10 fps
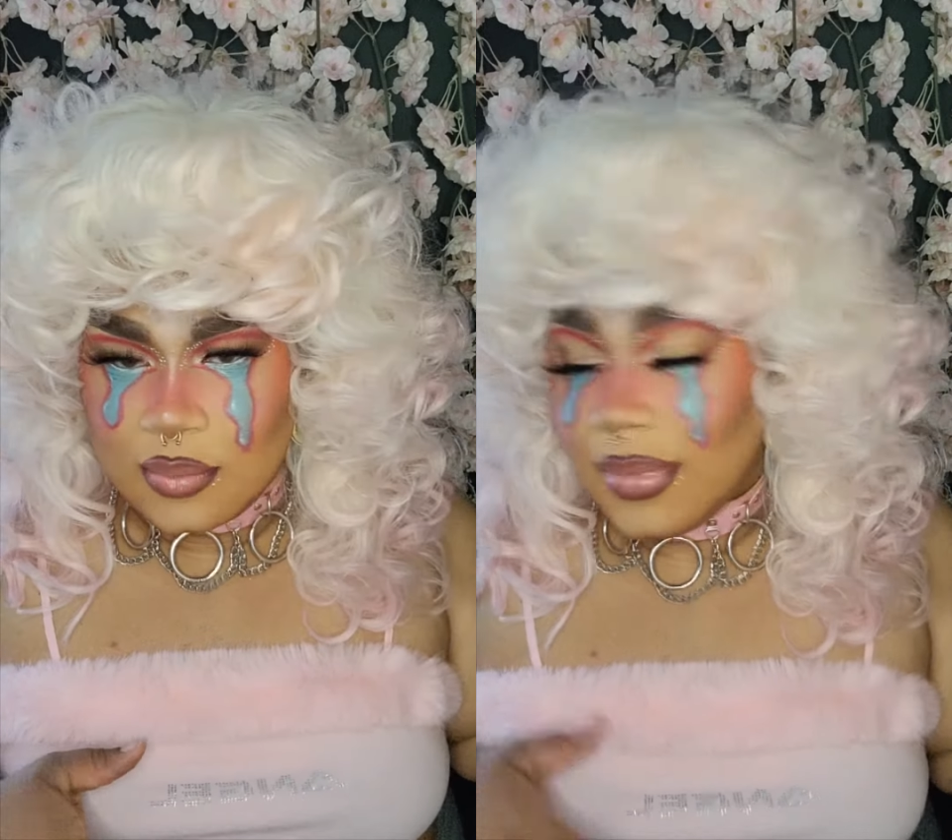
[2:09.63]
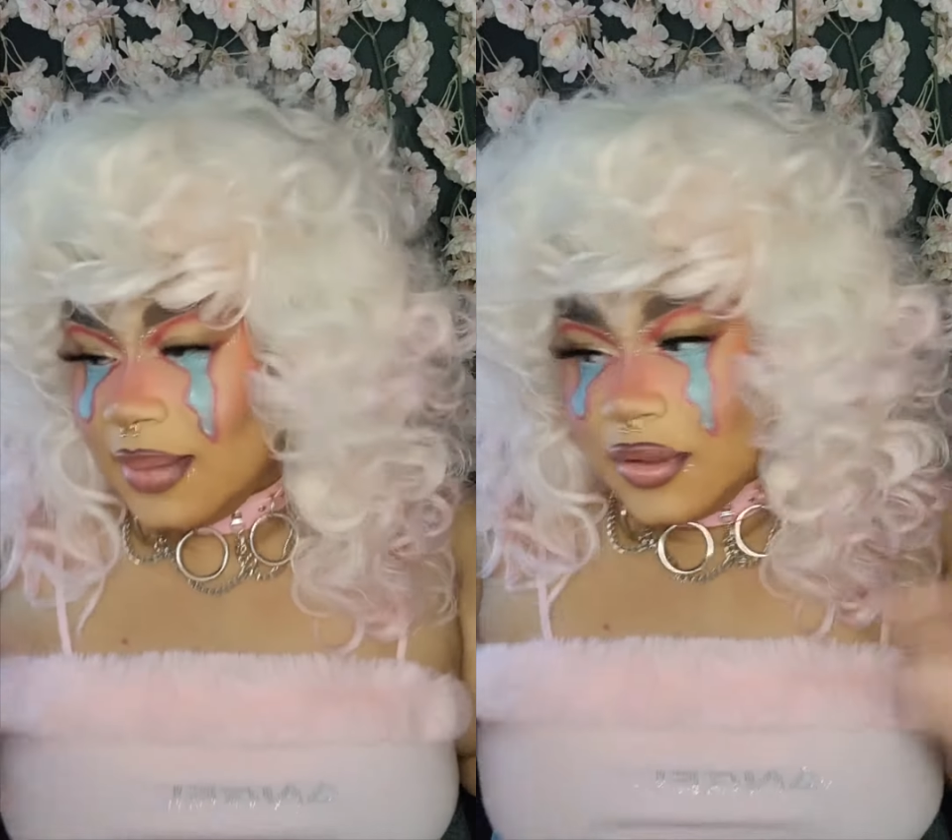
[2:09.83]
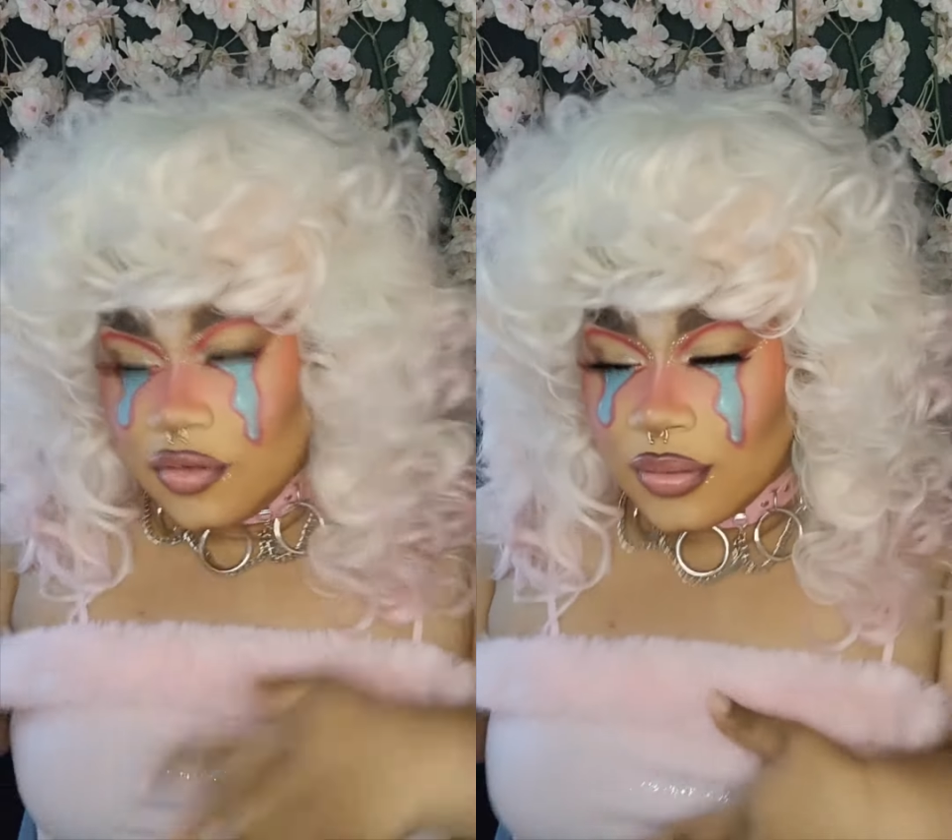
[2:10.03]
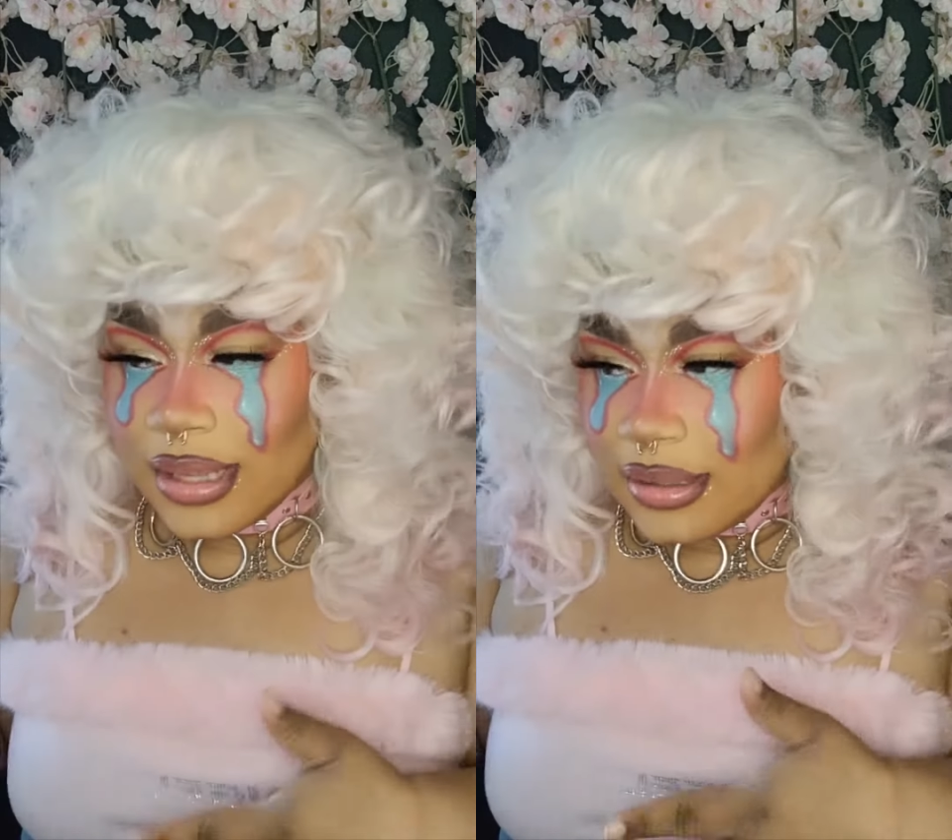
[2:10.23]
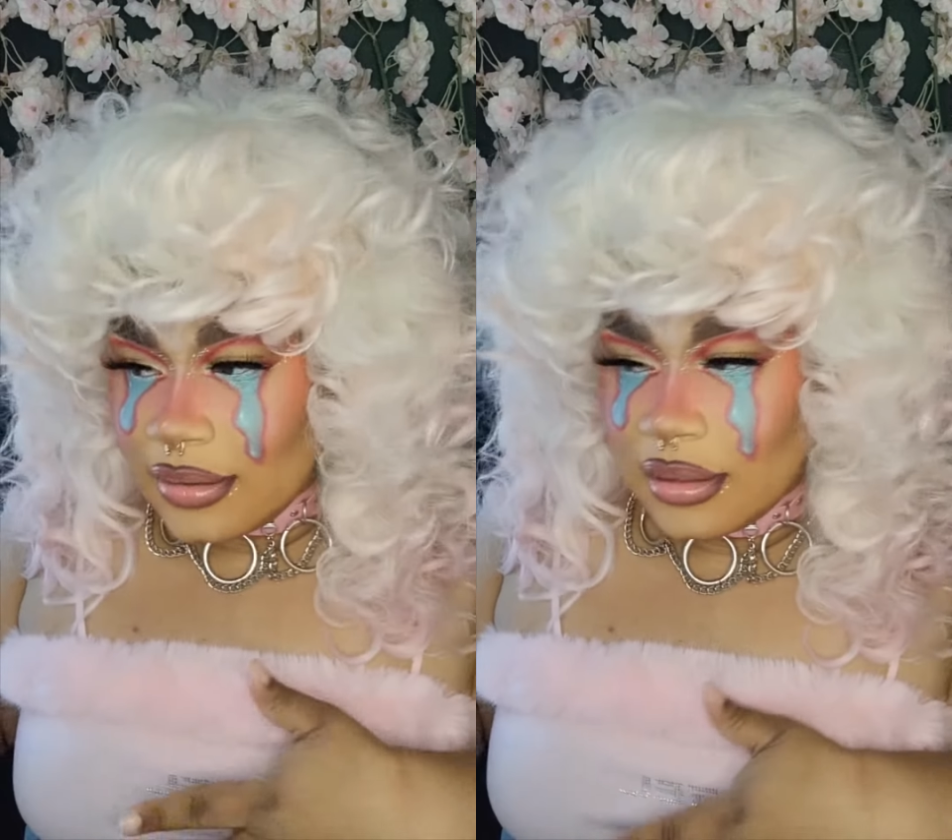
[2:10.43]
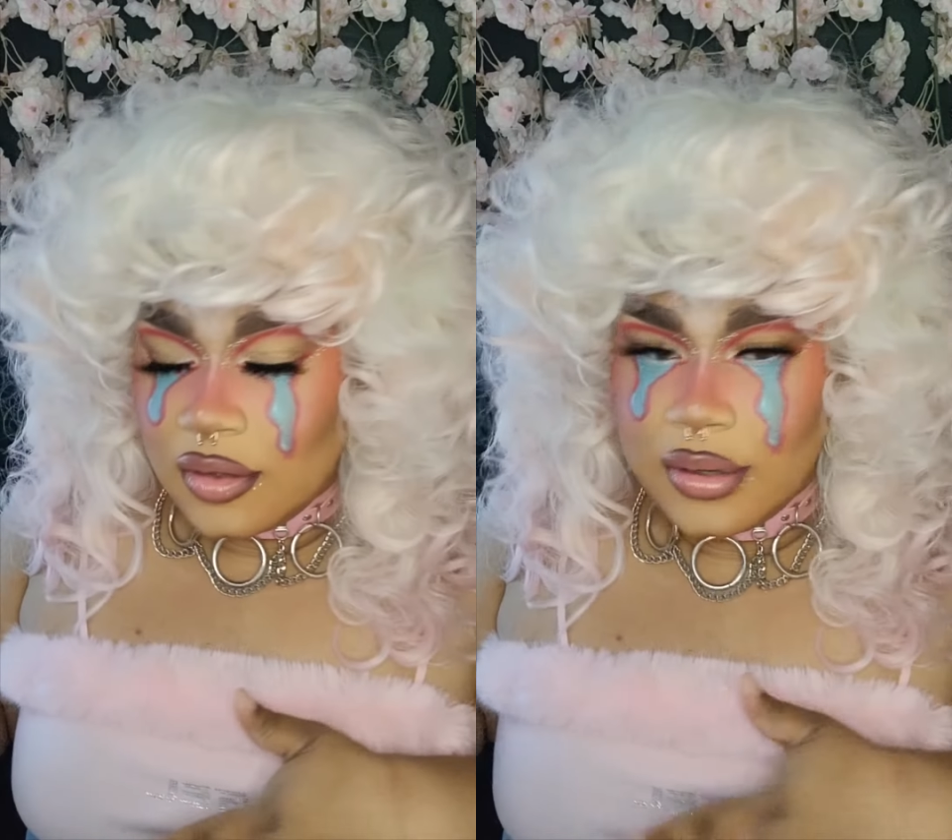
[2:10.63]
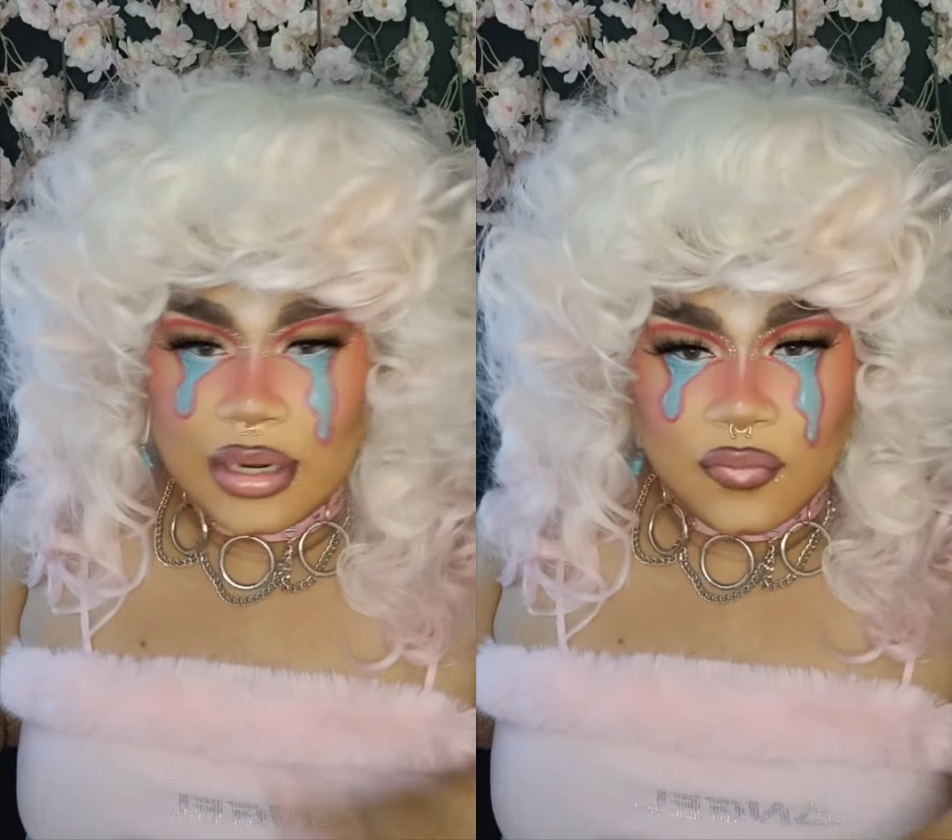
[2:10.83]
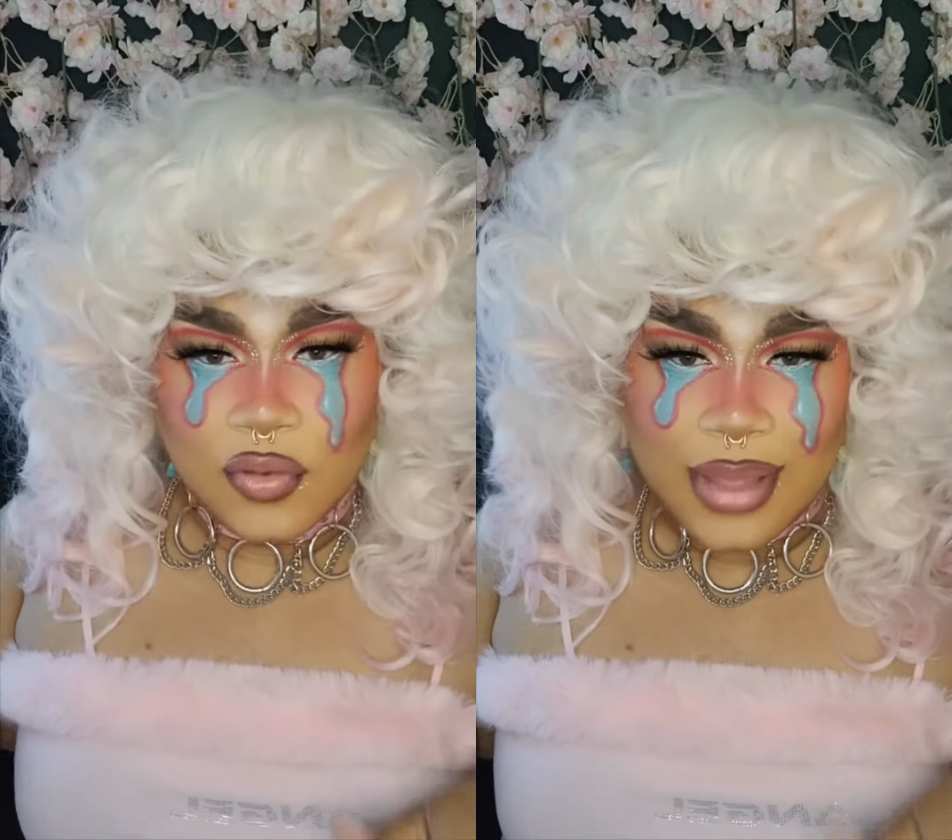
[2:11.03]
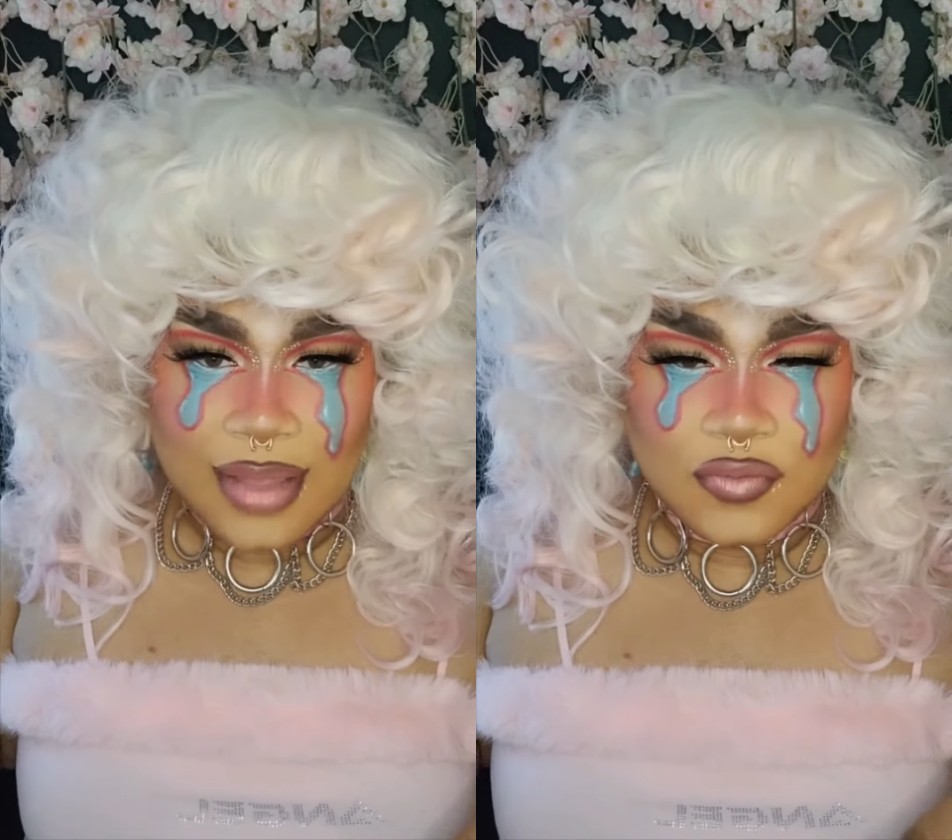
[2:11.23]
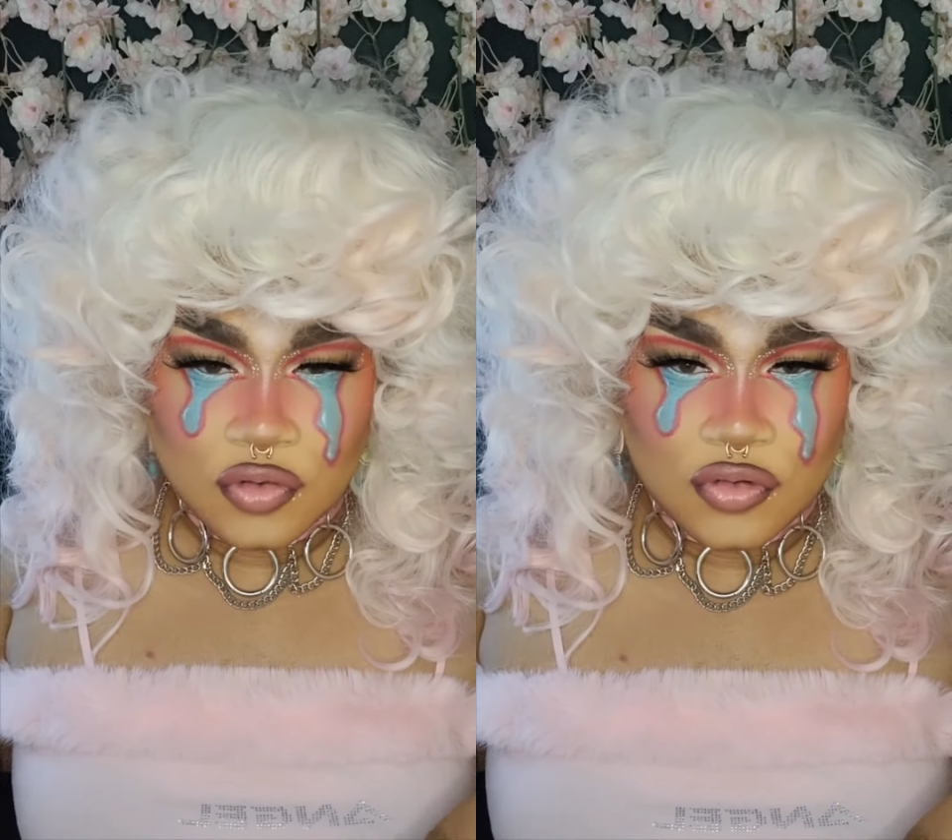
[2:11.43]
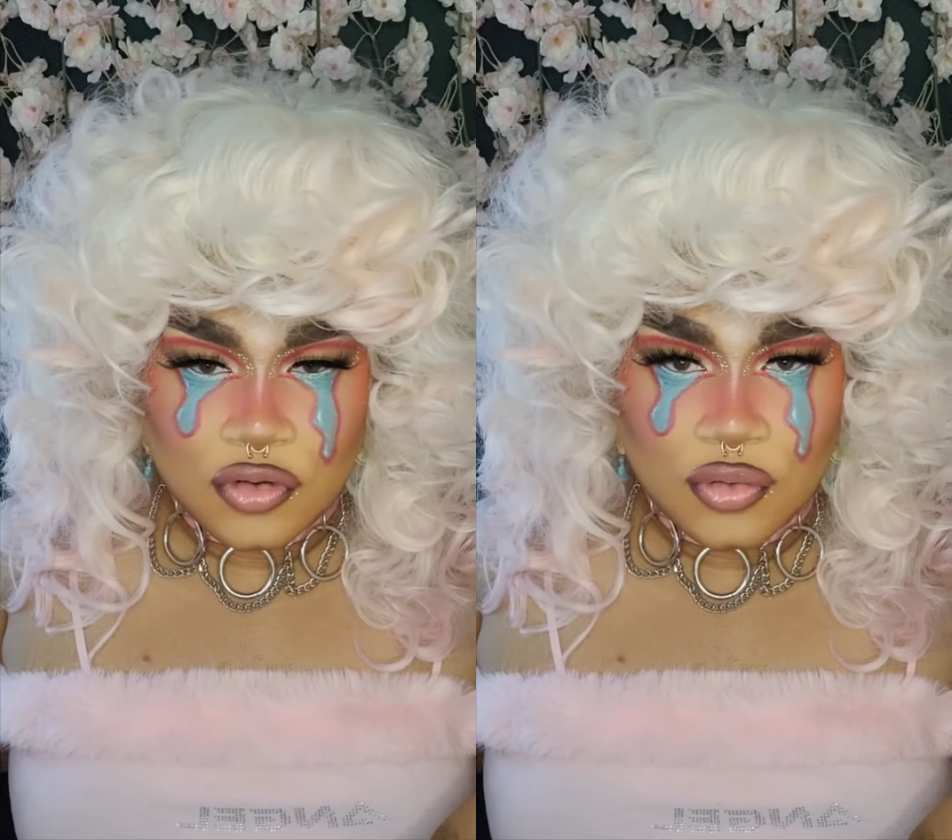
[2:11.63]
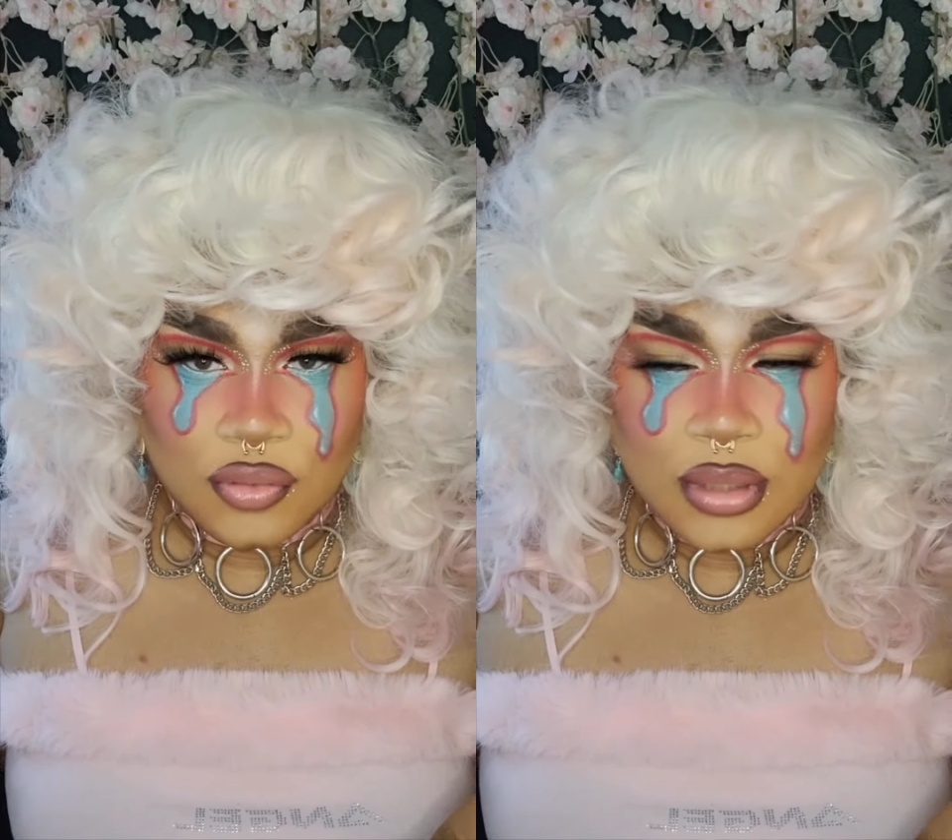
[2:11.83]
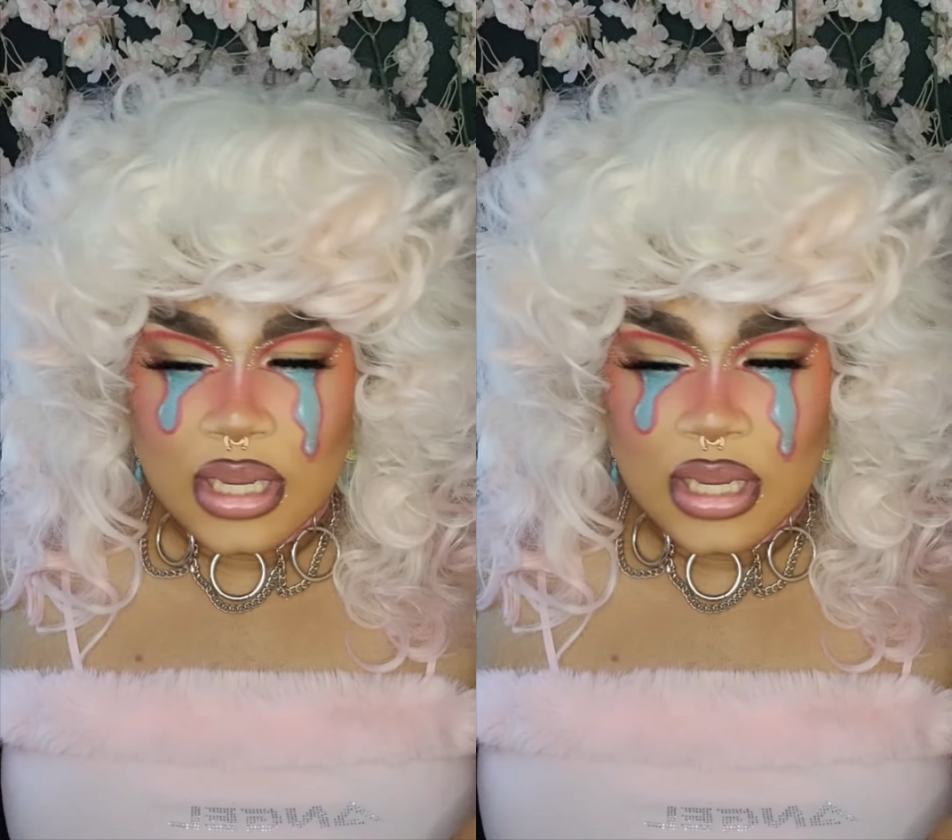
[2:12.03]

maybe do like the little interview after too.